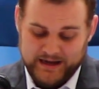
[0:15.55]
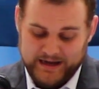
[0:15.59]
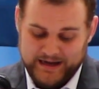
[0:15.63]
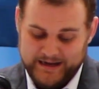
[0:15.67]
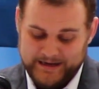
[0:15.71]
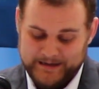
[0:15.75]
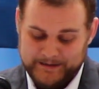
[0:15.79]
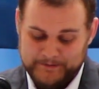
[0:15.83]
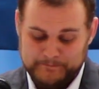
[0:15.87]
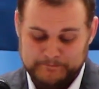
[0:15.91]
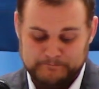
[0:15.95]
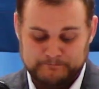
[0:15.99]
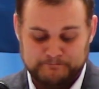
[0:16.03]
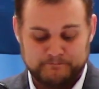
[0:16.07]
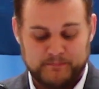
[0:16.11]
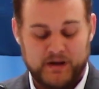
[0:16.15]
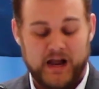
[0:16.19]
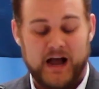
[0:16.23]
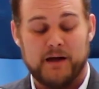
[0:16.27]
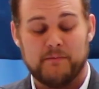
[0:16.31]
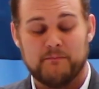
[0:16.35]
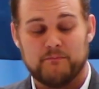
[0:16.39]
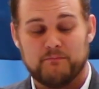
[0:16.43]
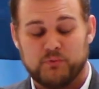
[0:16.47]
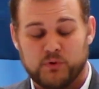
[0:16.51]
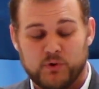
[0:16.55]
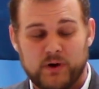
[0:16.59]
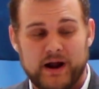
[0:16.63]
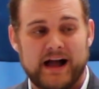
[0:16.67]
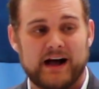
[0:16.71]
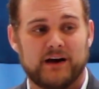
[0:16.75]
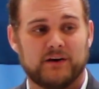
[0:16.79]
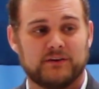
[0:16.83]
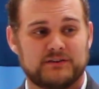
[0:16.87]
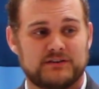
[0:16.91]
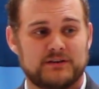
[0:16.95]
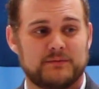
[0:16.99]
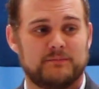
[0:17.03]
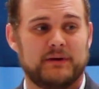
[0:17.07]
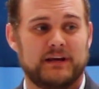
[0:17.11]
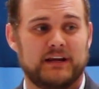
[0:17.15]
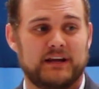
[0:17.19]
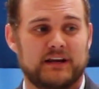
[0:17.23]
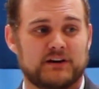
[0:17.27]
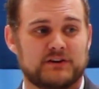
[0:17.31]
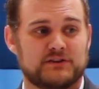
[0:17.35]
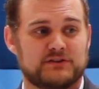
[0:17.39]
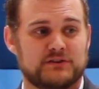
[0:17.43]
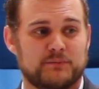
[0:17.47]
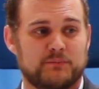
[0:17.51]
Um, I'm proud to
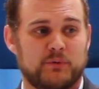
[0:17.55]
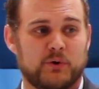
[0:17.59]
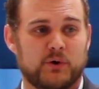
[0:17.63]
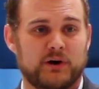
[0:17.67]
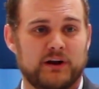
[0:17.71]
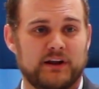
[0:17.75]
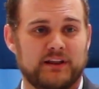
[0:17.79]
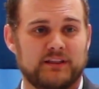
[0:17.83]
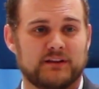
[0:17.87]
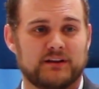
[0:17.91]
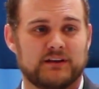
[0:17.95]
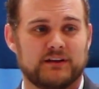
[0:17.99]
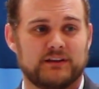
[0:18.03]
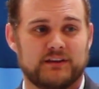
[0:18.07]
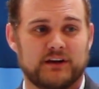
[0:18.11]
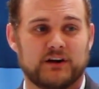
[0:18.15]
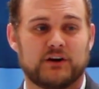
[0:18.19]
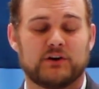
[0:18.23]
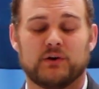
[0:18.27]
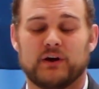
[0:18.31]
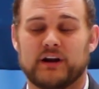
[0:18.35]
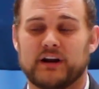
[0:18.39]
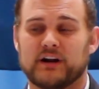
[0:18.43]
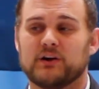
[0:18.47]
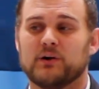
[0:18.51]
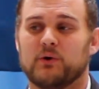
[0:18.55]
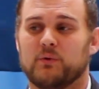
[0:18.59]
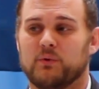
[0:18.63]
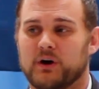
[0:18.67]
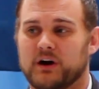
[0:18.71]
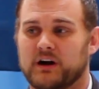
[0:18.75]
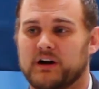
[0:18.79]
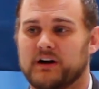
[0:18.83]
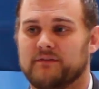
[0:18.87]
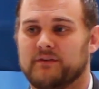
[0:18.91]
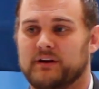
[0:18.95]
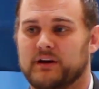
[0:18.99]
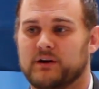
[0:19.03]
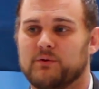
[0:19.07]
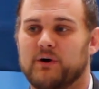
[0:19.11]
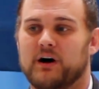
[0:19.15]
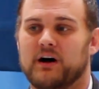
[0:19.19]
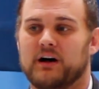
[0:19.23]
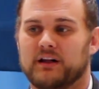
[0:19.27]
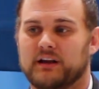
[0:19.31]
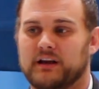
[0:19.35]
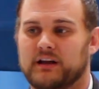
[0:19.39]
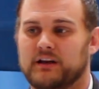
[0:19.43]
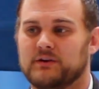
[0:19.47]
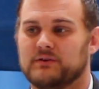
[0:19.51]
be here supporting the, the critical work of
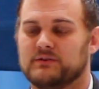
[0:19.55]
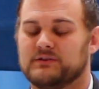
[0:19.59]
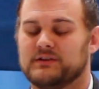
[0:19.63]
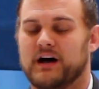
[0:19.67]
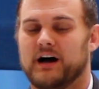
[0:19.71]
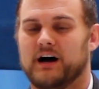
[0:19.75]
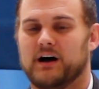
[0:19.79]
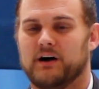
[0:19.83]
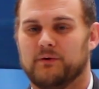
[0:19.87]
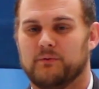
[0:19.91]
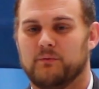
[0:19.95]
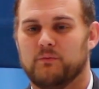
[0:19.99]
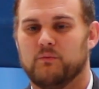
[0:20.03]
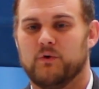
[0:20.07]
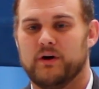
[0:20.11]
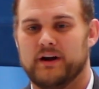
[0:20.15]
Equality Utah.